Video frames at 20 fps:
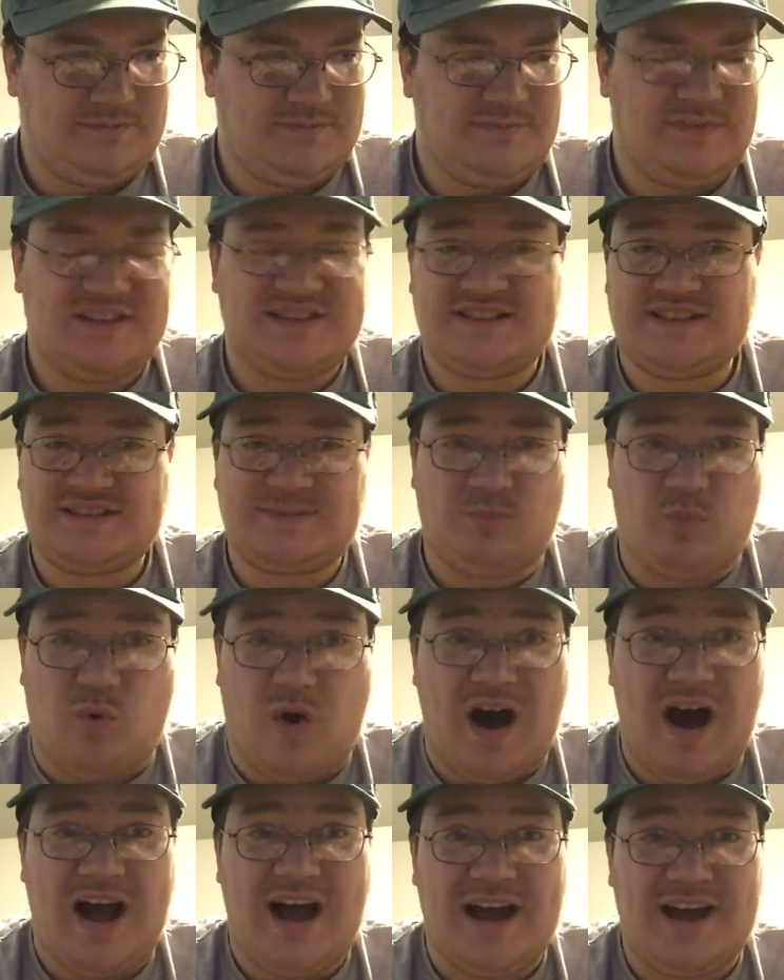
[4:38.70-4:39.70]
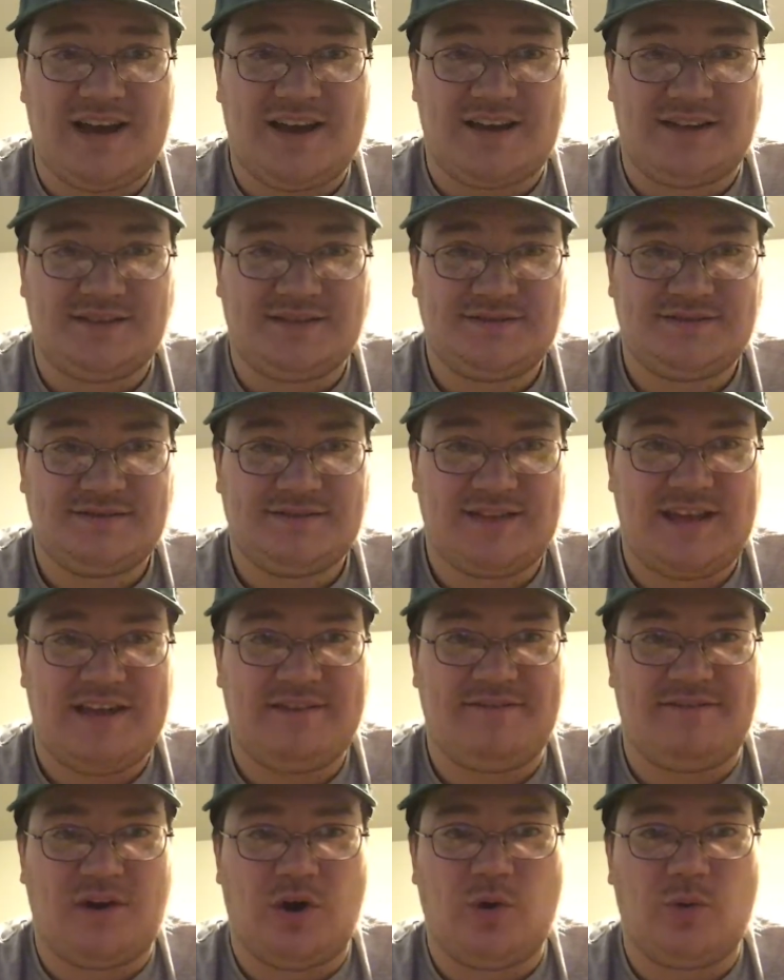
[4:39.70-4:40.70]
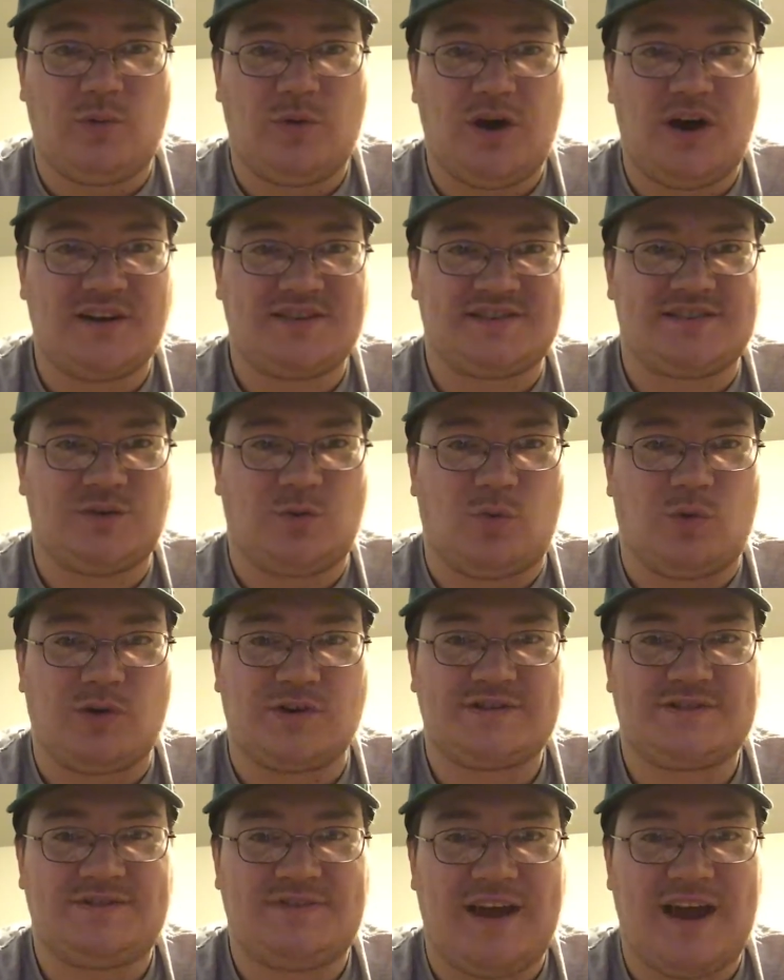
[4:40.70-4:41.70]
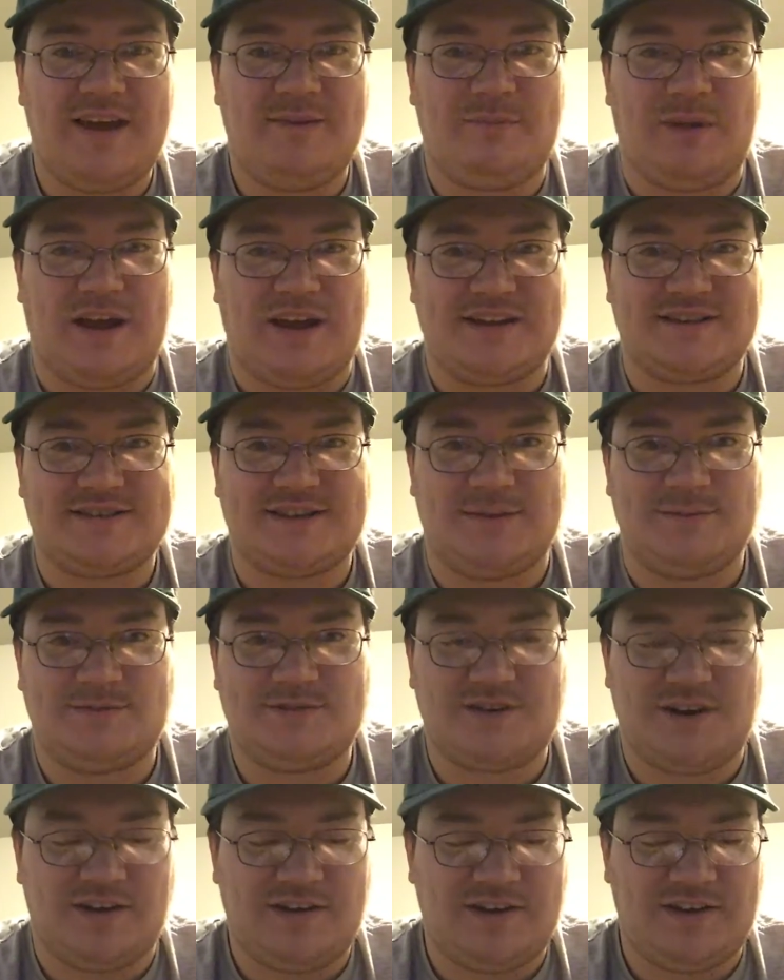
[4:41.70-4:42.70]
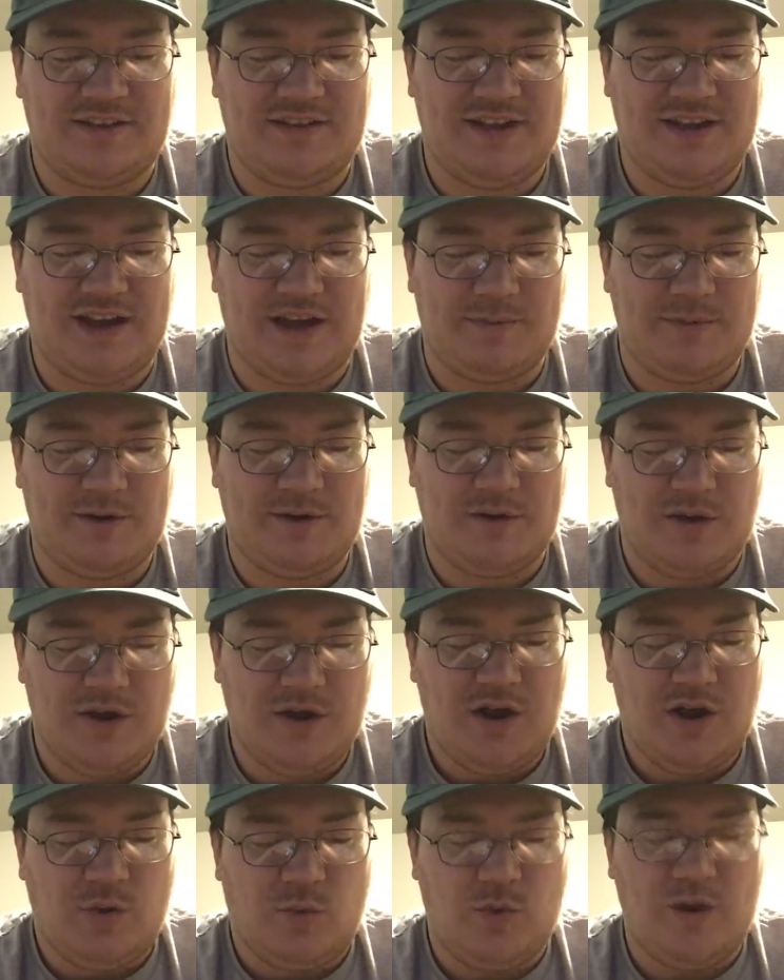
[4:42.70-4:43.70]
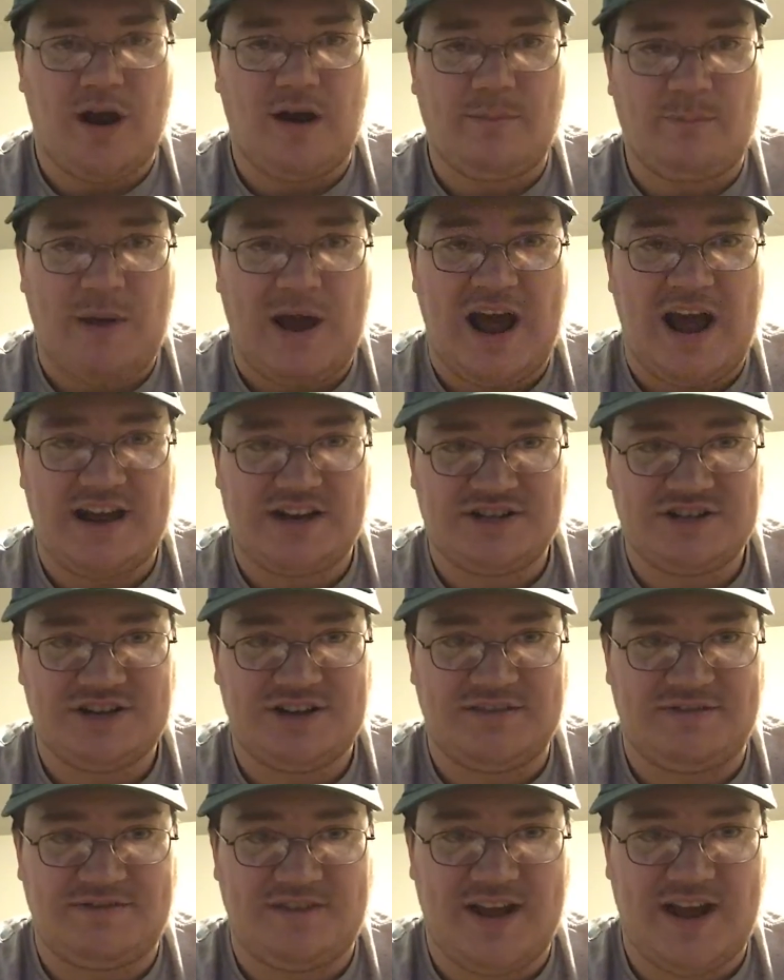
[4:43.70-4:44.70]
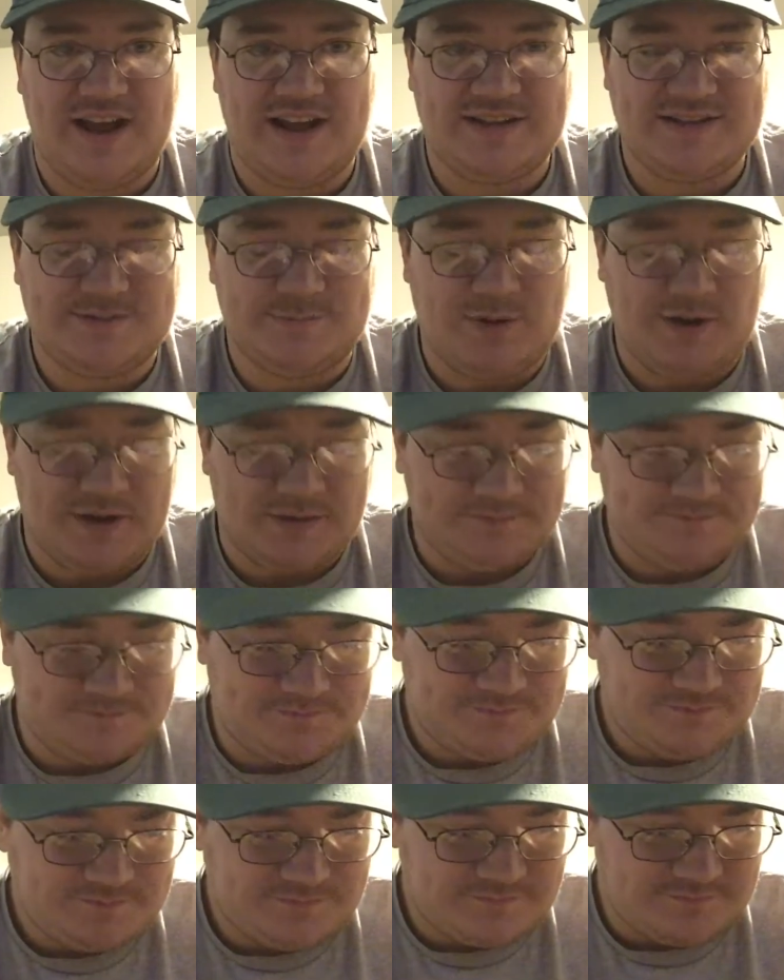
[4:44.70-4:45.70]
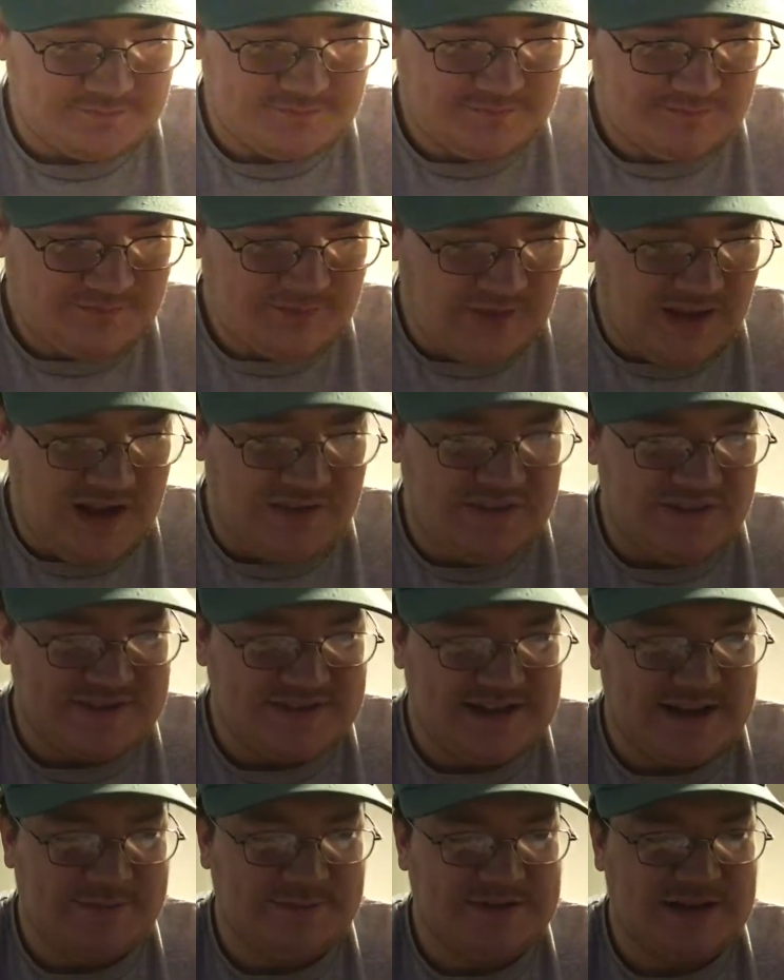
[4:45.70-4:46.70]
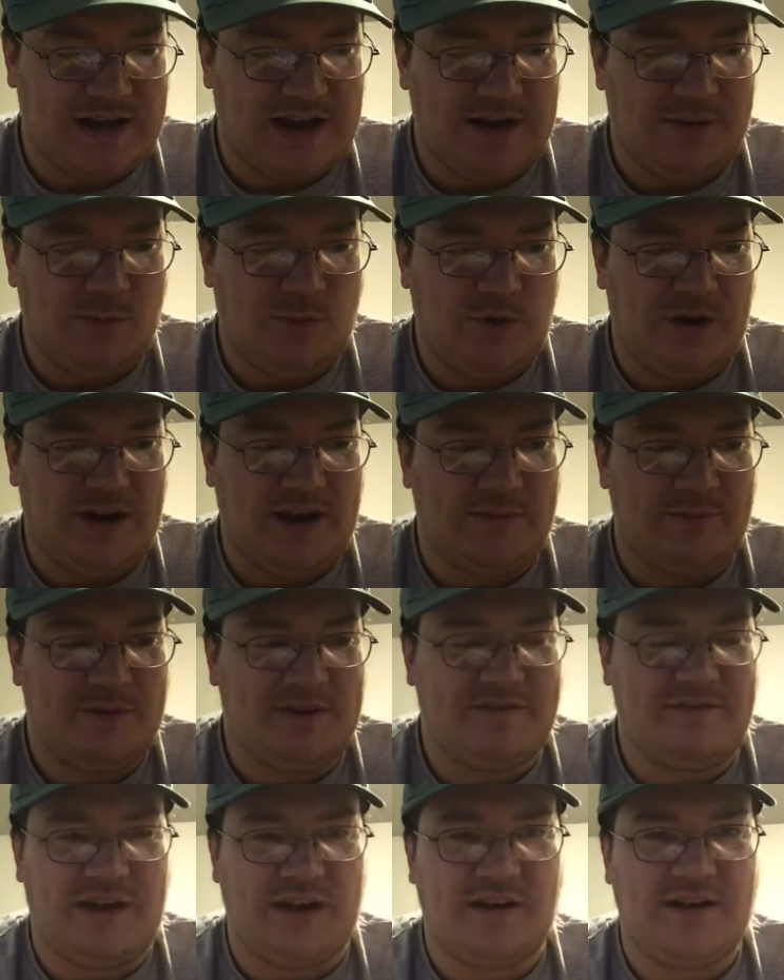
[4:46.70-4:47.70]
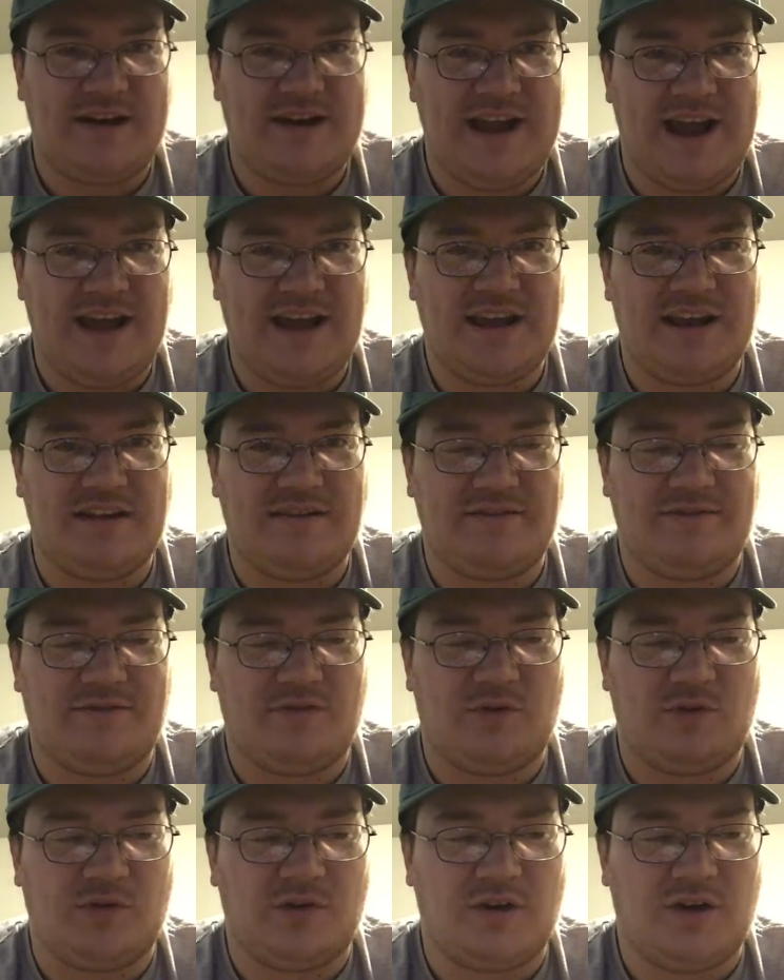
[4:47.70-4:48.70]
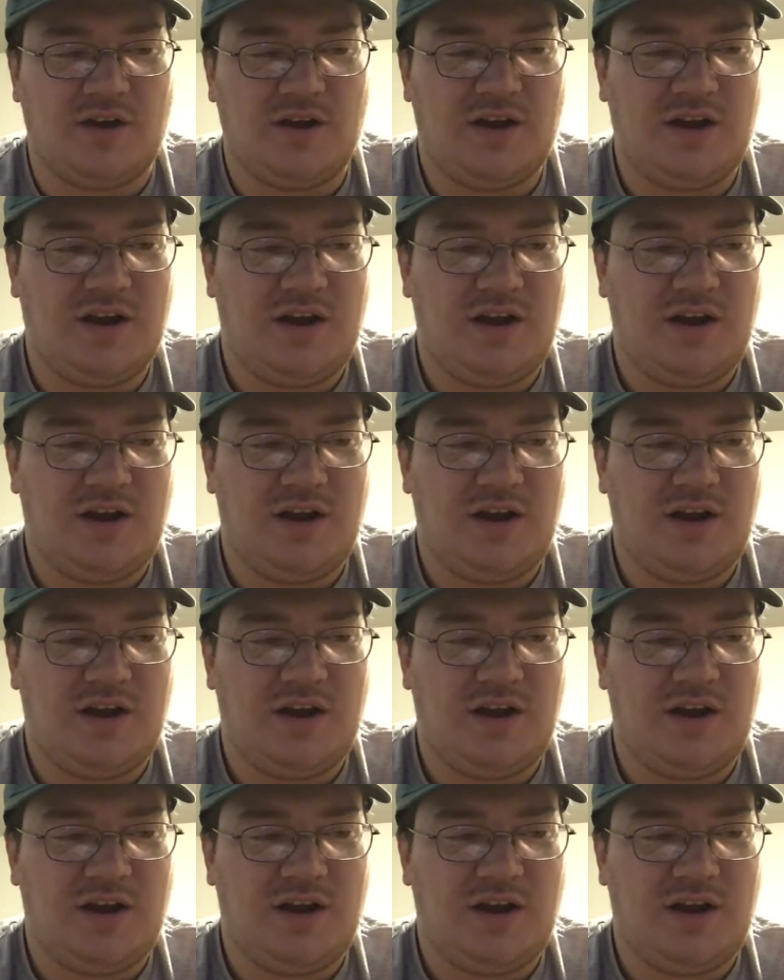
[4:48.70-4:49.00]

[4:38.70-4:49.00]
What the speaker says: this is why they vote us the worst fan base. I'm starting to think, I mean, we are passionate fans, but at the same time, we can be very negative for,